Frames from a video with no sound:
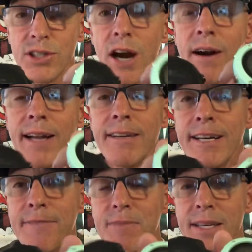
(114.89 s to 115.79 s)
All right,
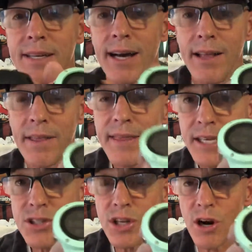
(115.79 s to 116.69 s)
the
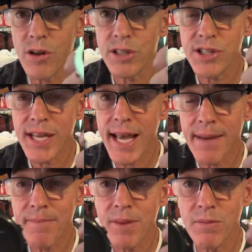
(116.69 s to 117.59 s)
things that are the
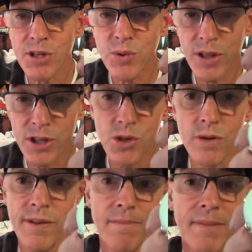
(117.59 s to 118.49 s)
same between the two
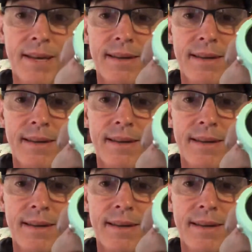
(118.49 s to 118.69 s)
of them.